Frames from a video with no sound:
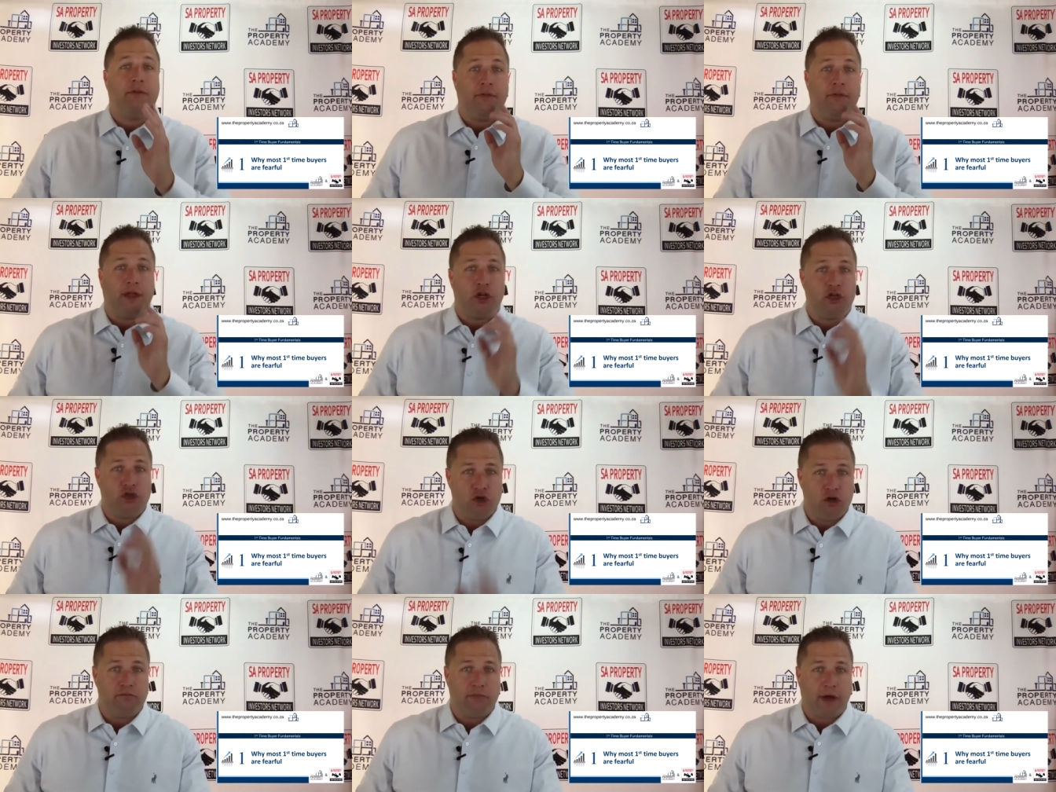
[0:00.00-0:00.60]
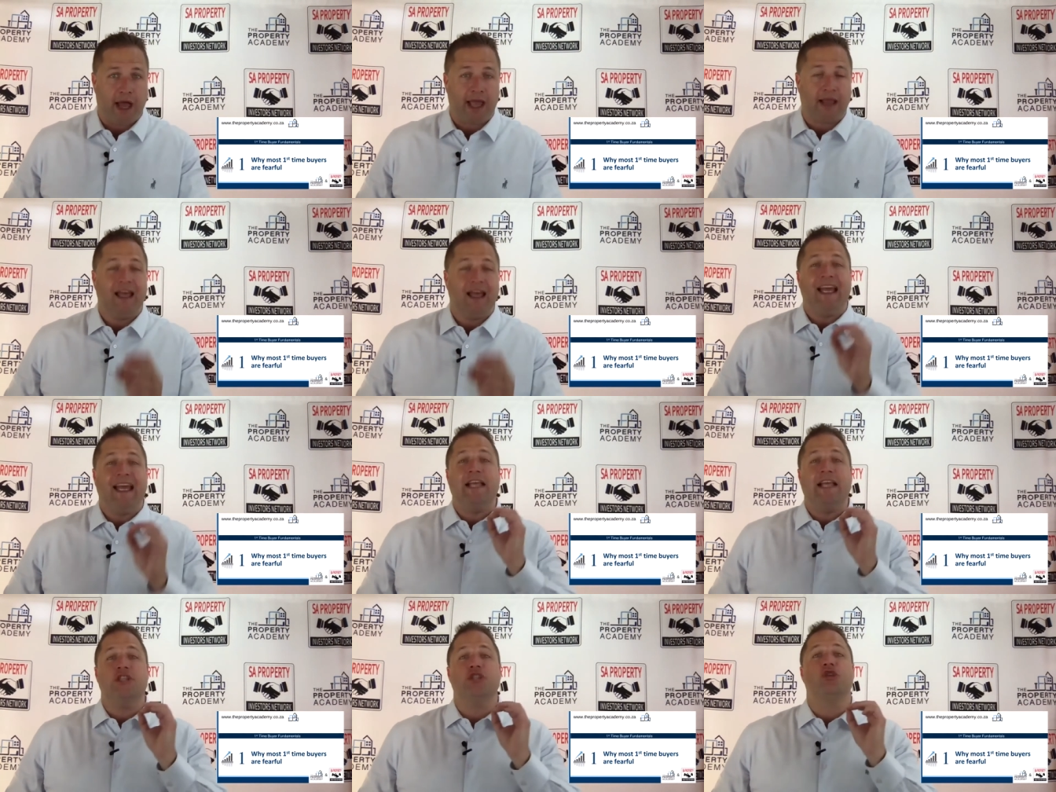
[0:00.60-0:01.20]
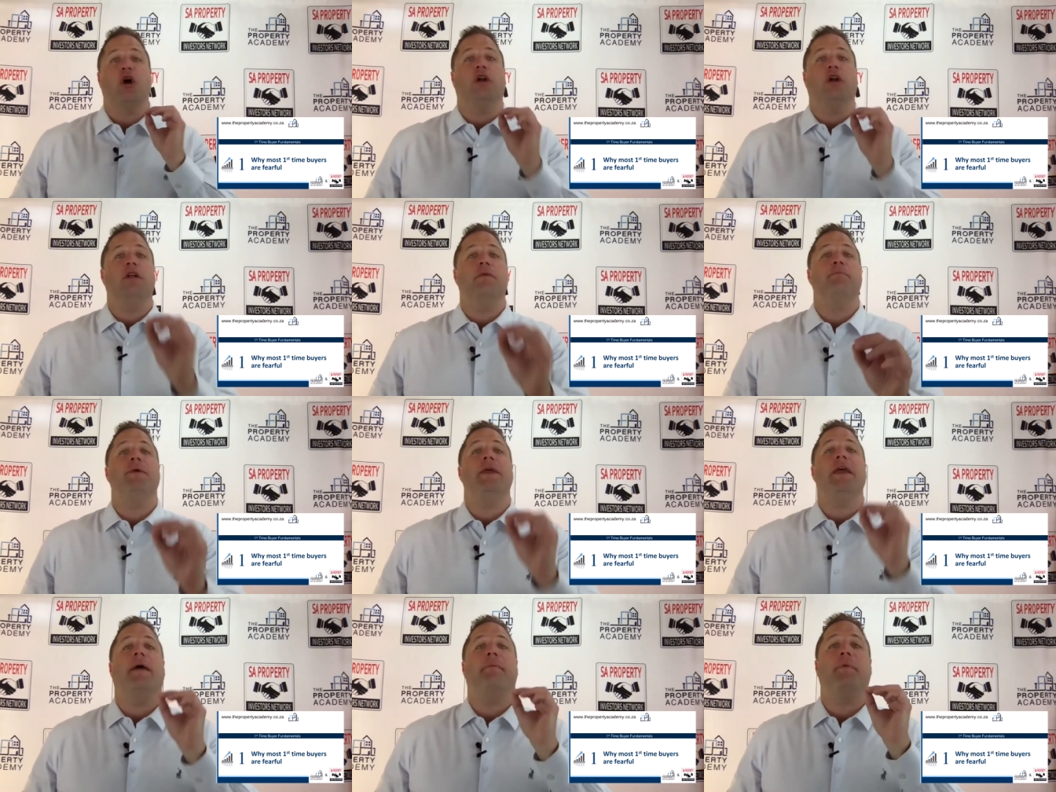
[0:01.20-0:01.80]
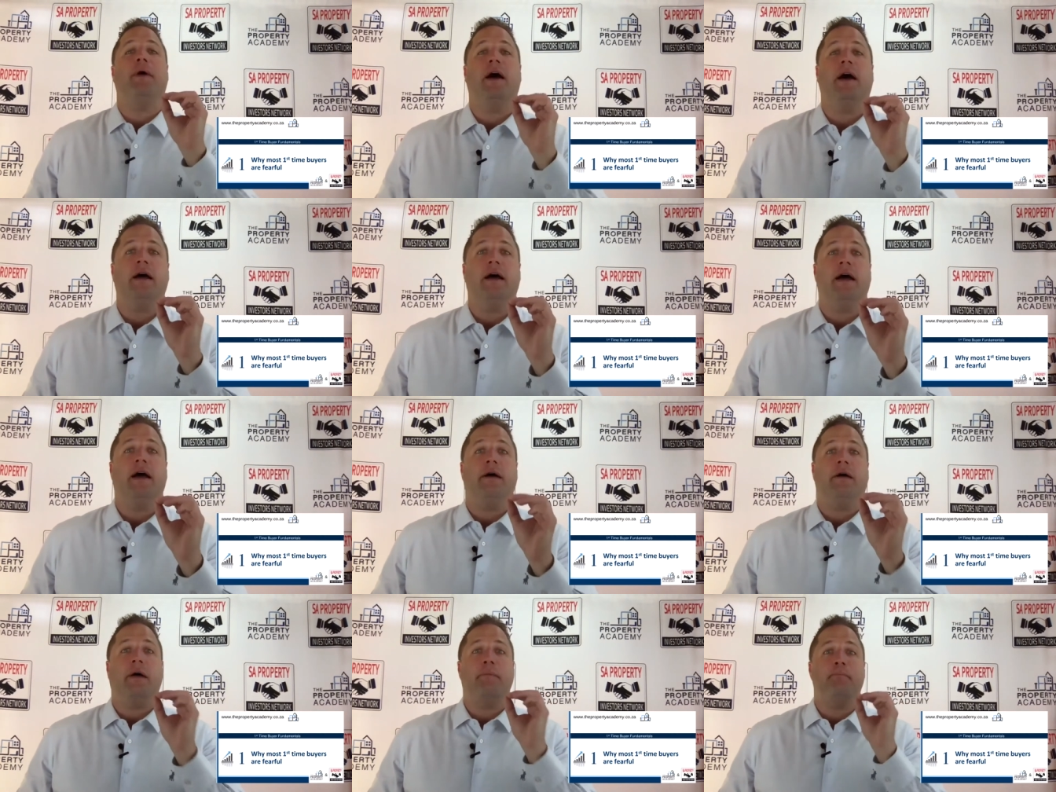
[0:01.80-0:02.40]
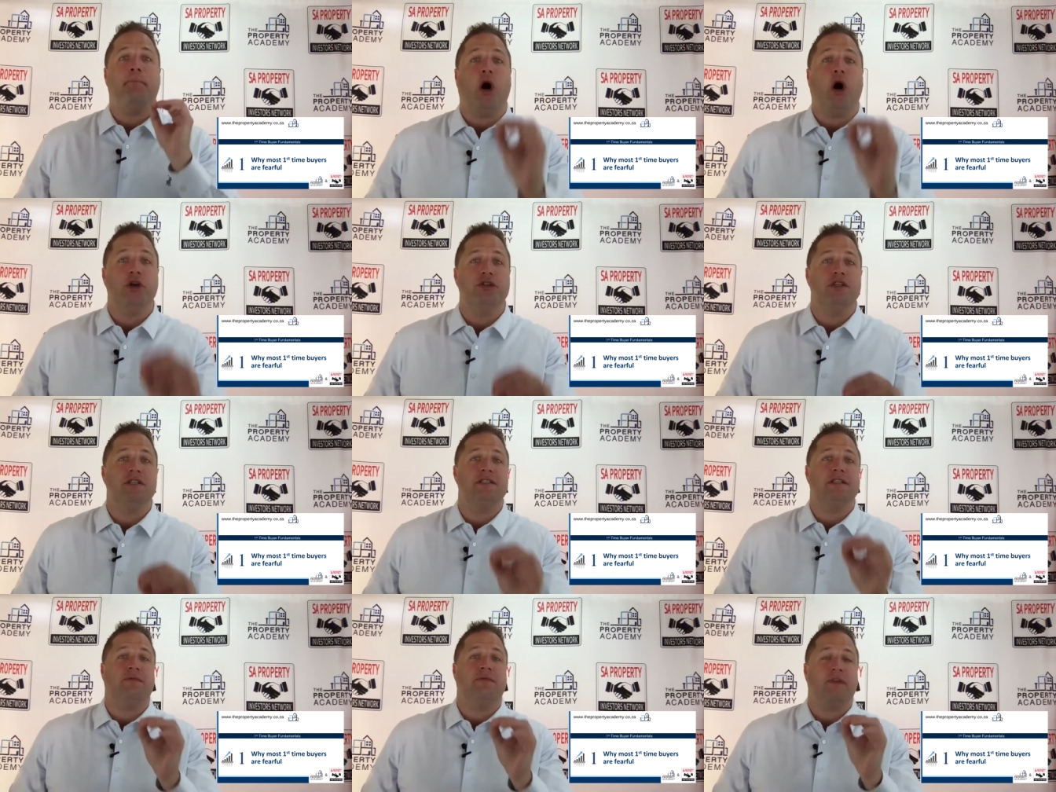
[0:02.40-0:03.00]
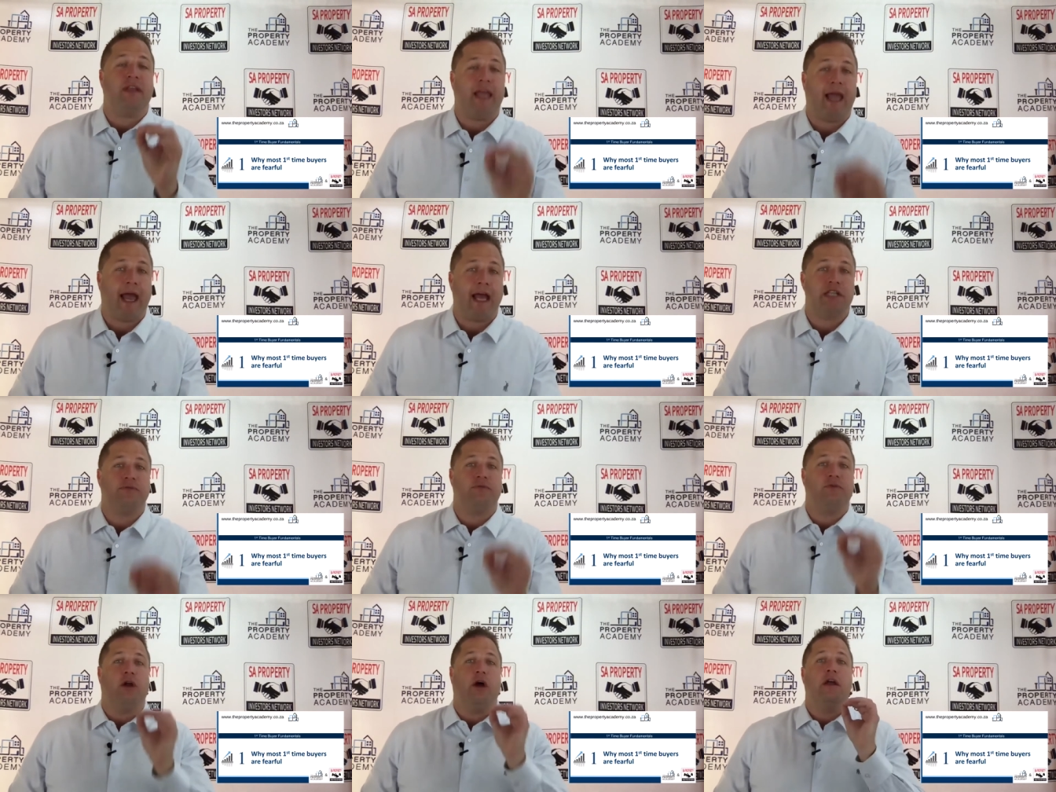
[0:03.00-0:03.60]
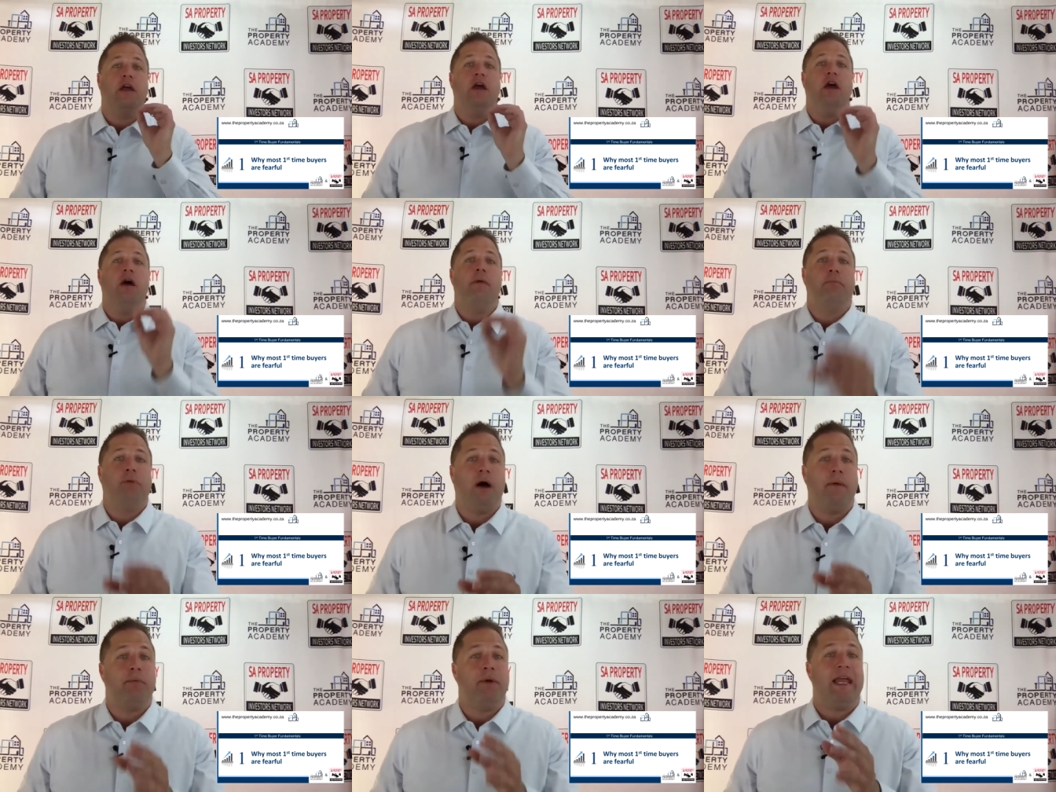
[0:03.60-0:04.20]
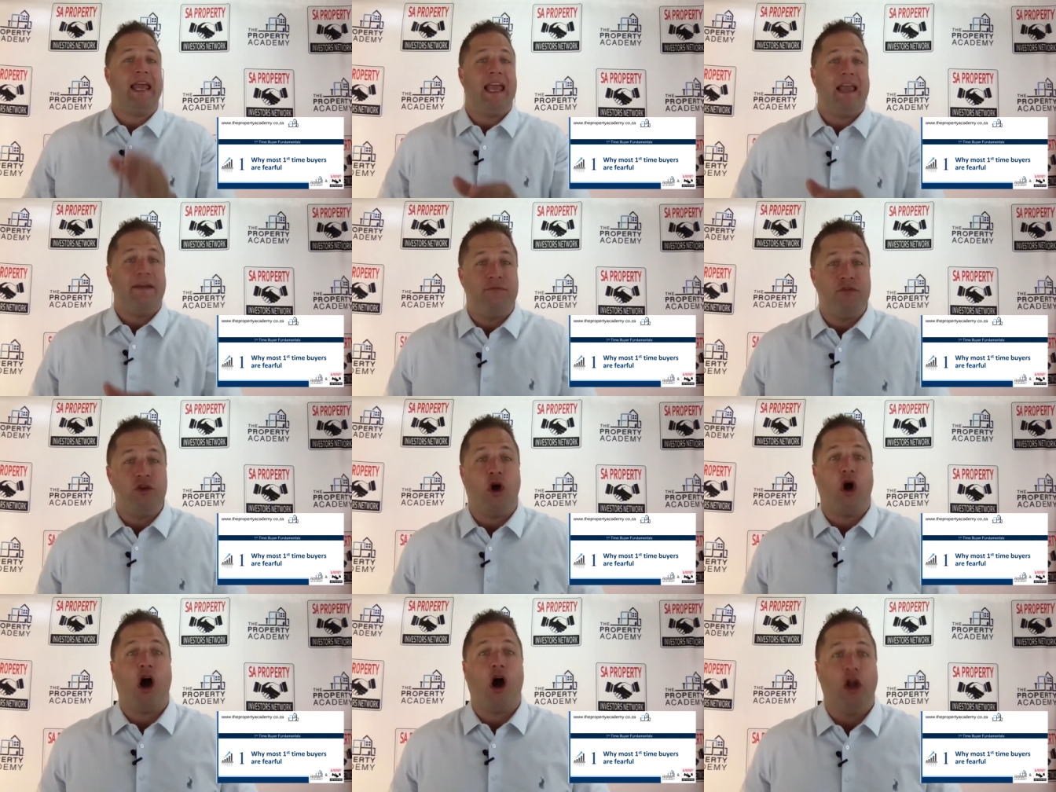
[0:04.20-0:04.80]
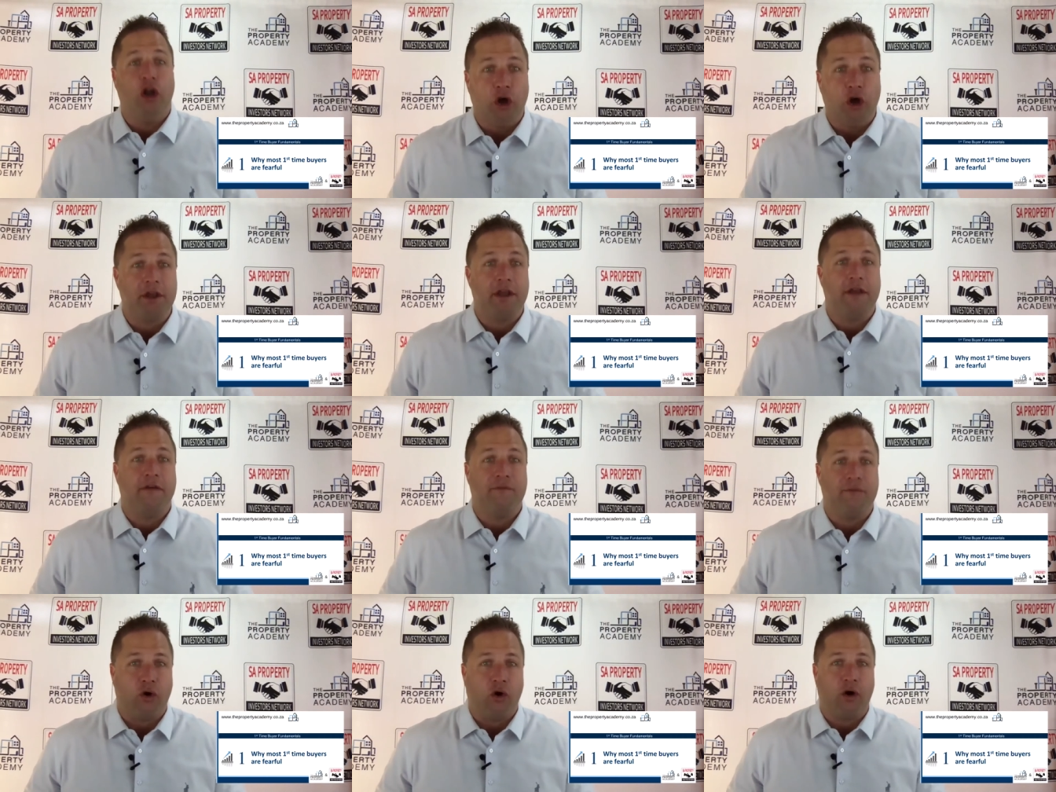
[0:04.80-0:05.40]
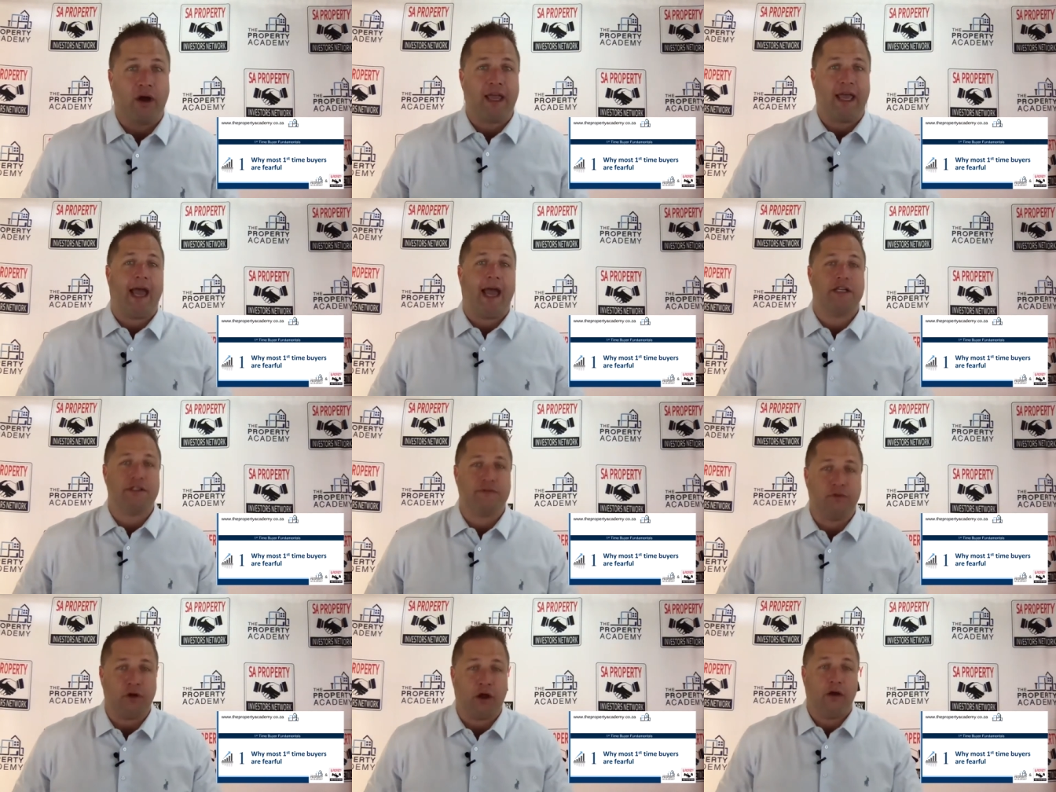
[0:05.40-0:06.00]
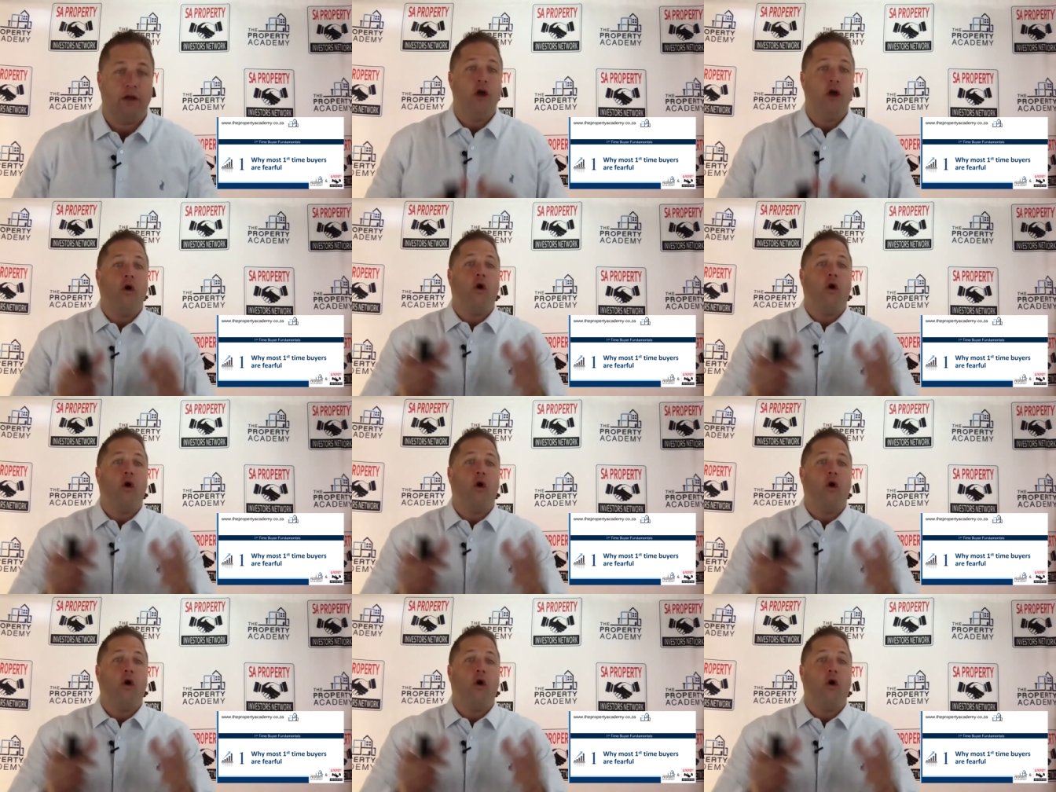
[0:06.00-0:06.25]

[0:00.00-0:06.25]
uh, you make is going to be a, a, a positive cash flow property if you are looking for cash flow.